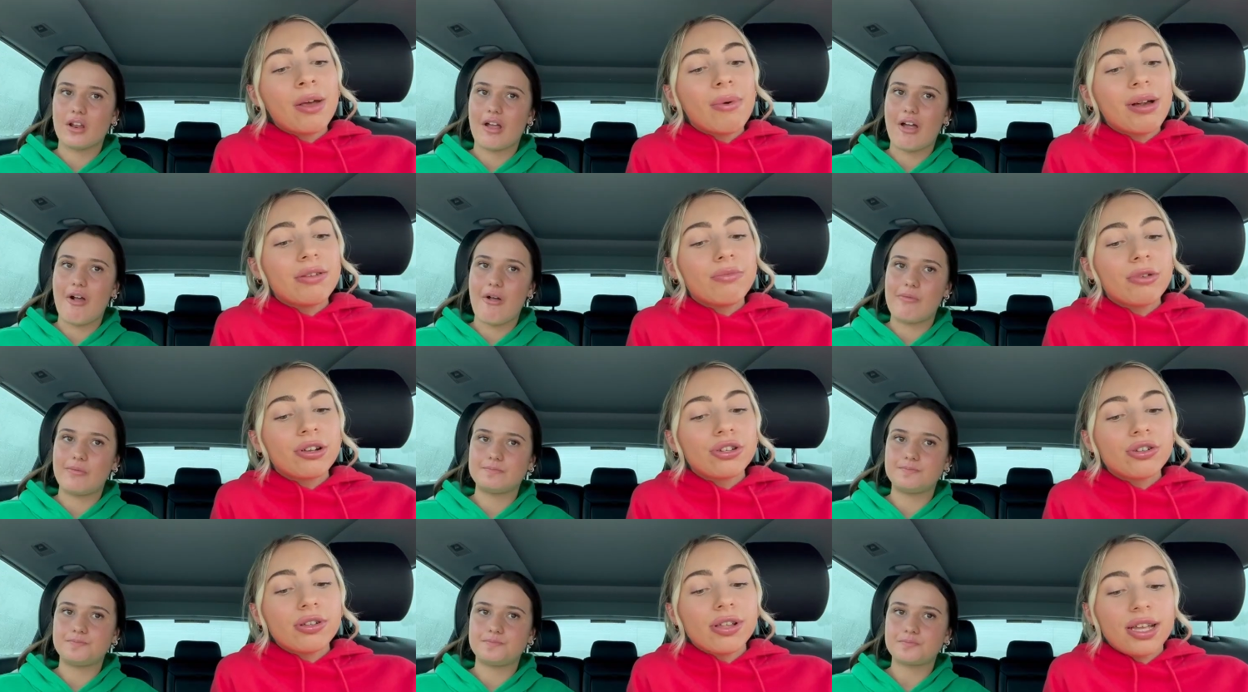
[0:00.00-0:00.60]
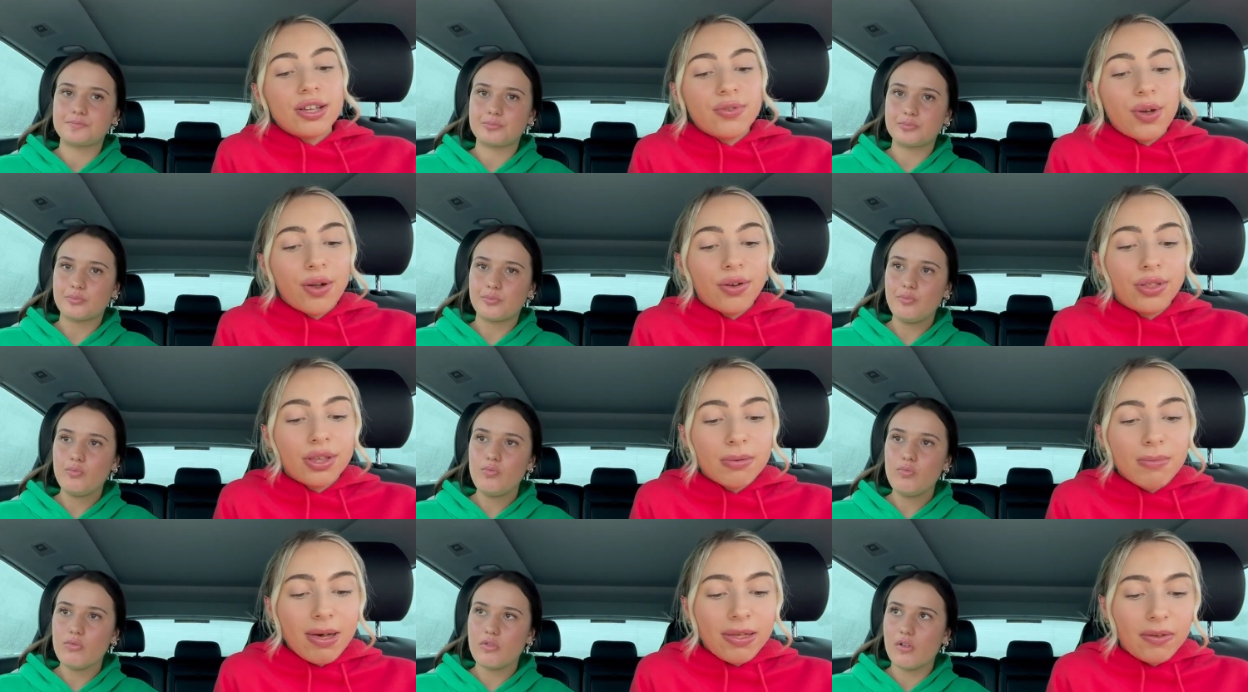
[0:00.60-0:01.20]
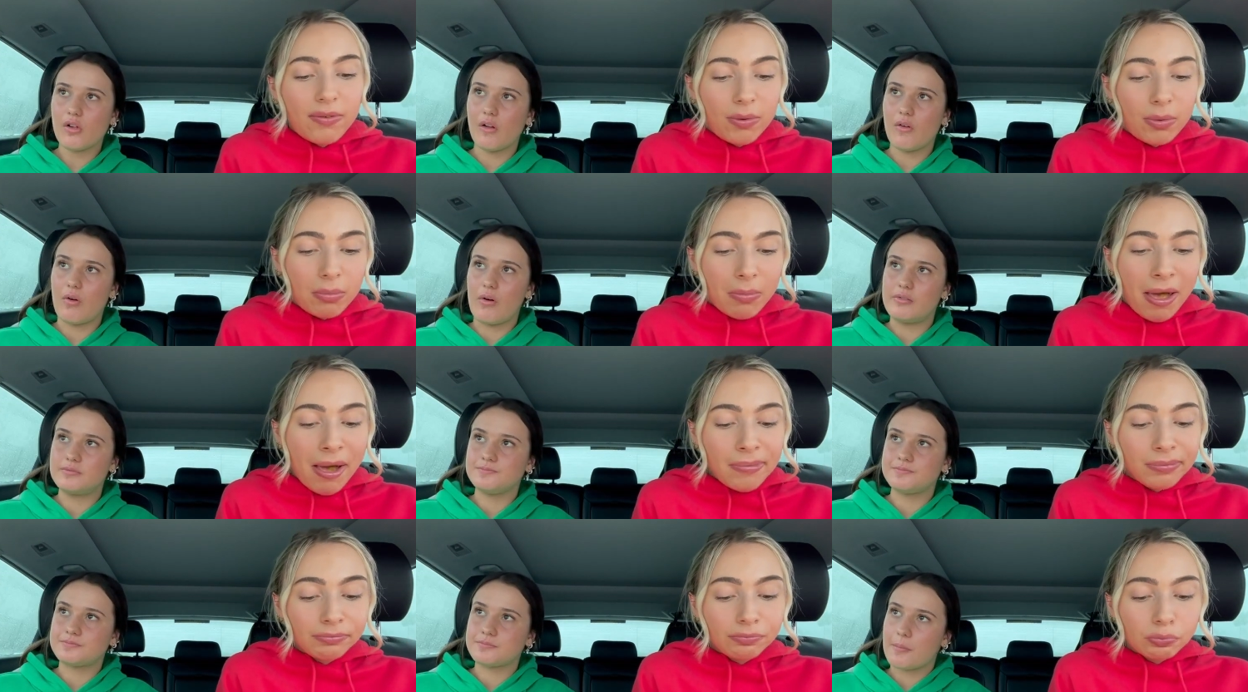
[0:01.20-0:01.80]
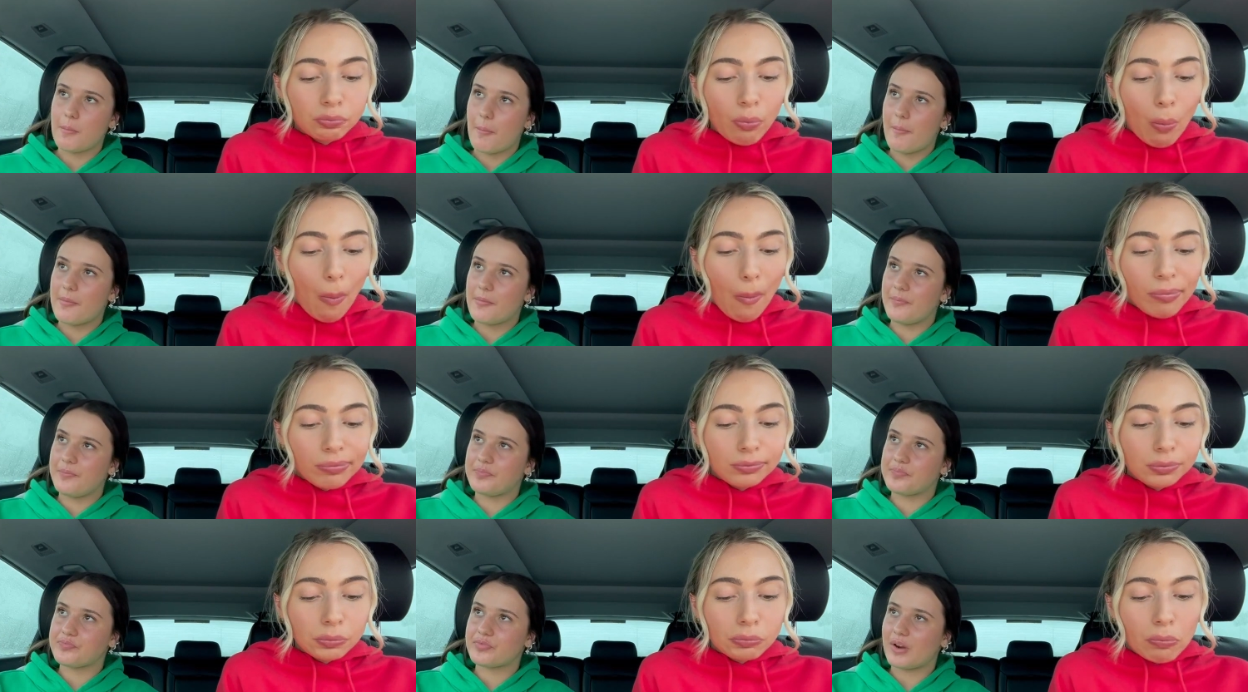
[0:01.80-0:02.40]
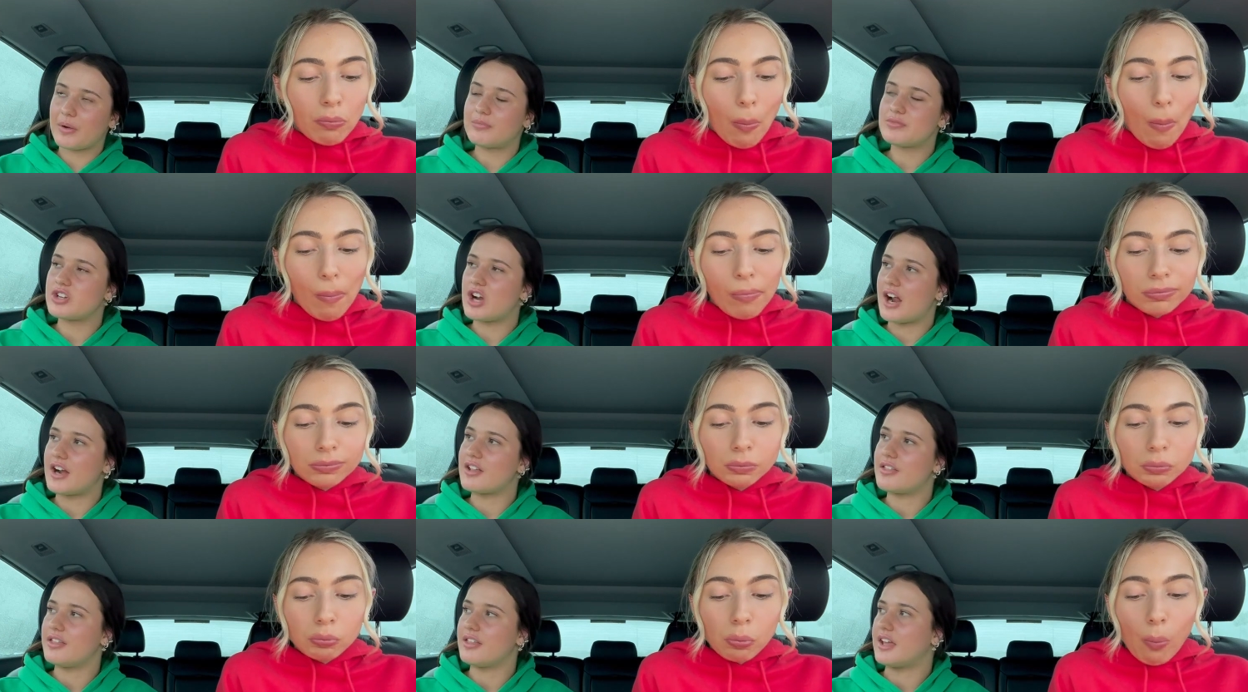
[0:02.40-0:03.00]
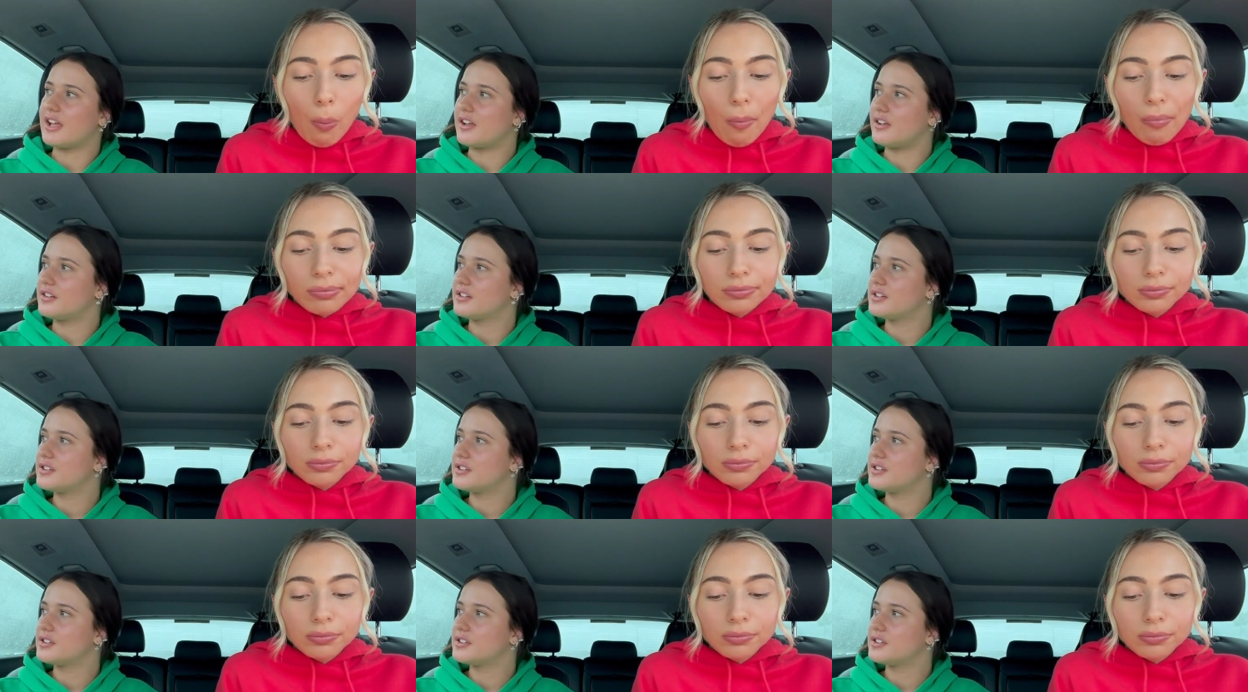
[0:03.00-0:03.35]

Speaker 1: Babe, what's your least favourite thing about living with me?
Speaker 2: I'm trying to think.